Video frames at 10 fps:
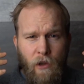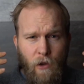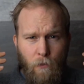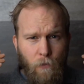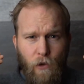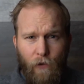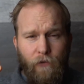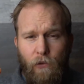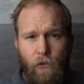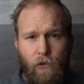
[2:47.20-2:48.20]
move
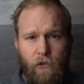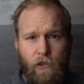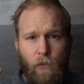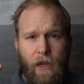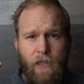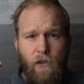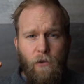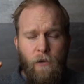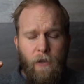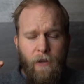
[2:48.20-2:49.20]
towards, where
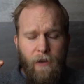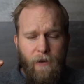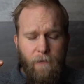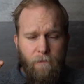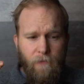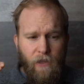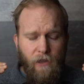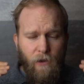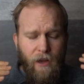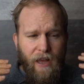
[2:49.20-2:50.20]
you
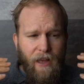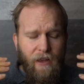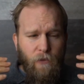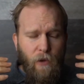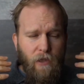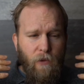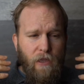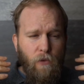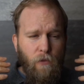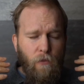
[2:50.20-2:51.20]

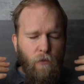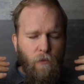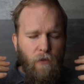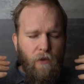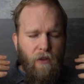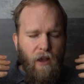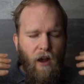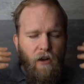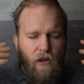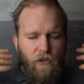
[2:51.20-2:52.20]

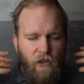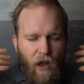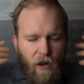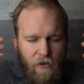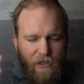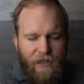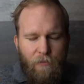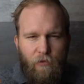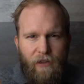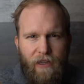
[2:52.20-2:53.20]

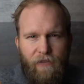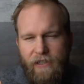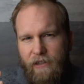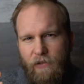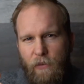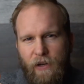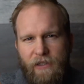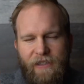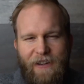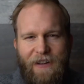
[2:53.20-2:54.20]
undeliberately, if that's even a
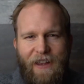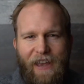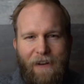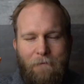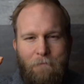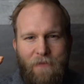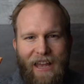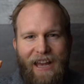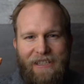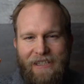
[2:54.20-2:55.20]
word,
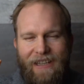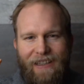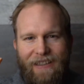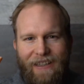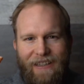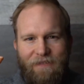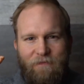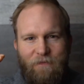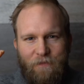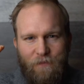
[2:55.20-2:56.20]
accidentally
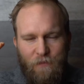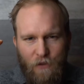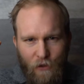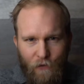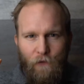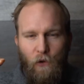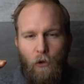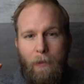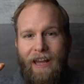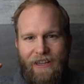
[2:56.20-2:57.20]
fall
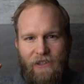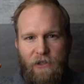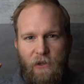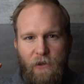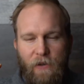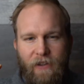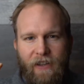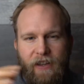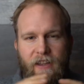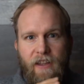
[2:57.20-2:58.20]
back to,
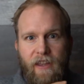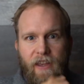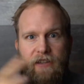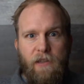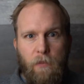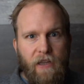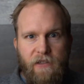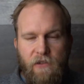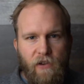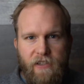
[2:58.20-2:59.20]
is a place
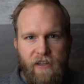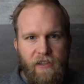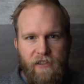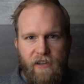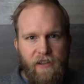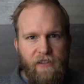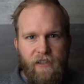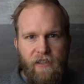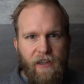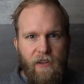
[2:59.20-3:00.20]
of stress and
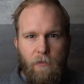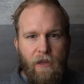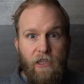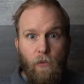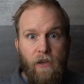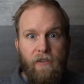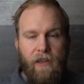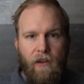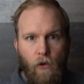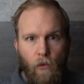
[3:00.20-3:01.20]
anxiety. The place where you
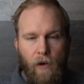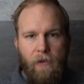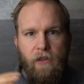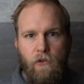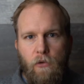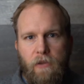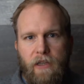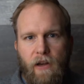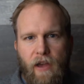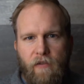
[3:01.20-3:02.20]
think, oh, I'm normal
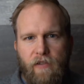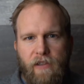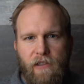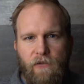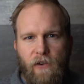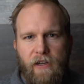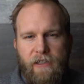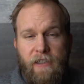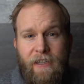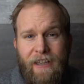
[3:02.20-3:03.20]
now, everything's fine,
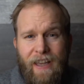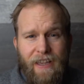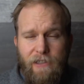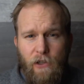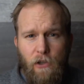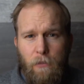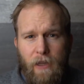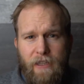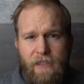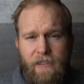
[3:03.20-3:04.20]
isn't a good
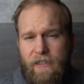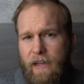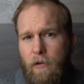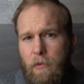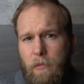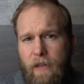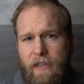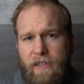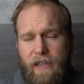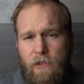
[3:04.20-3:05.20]
place, is a terrible
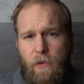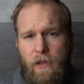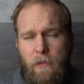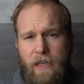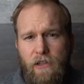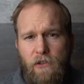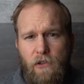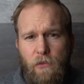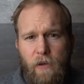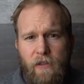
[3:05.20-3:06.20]
place. And that's one of the main
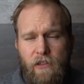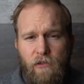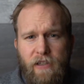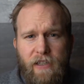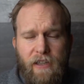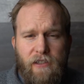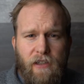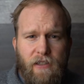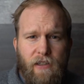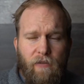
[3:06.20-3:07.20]
issues with stress and
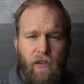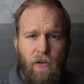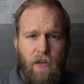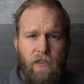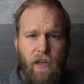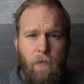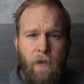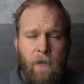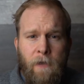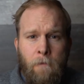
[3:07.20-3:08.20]
anxiety over the longer term,
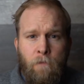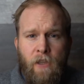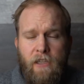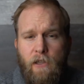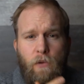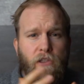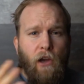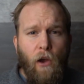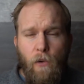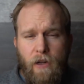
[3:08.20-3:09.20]
is that we
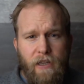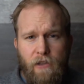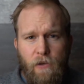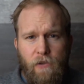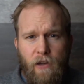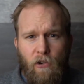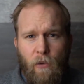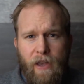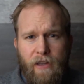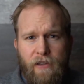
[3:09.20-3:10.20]
totally lose our
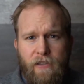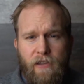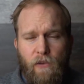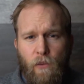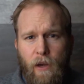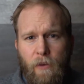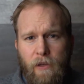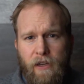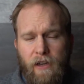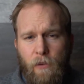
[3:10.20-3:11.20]
awareness of where we
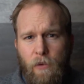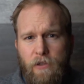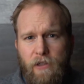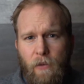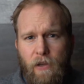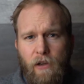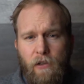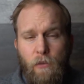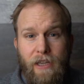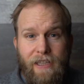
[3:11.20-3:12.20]
are and what's going
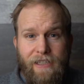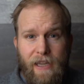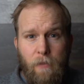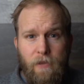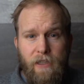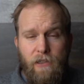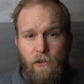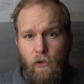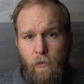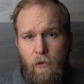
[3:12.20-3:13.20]
on. We accept it as
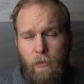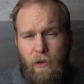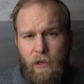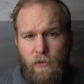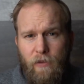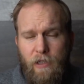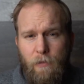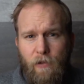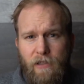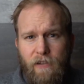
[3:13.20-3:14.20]
normal because we've
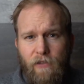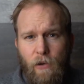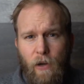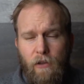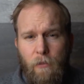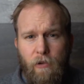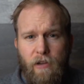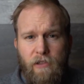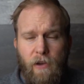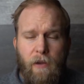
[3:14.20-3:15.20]
experienced it for quite a long period
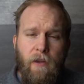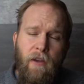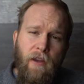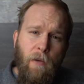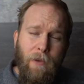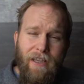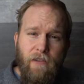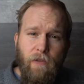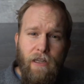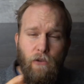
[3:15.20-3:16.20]
of time, but it isn't
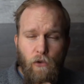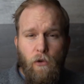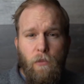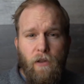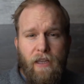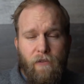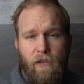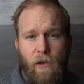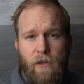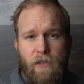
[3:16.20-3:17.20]
really normal, even
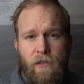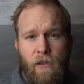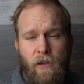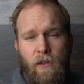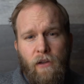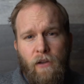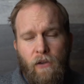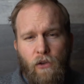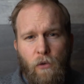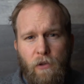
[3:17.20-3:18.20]
though it's
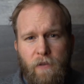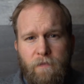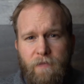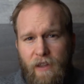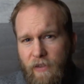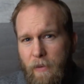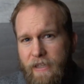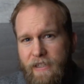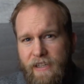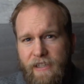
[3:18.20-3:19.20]
normal, if that
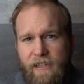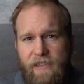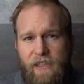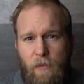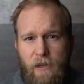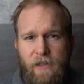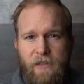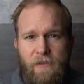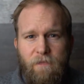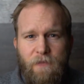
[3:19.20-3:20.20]
makes any sense. I hope it does.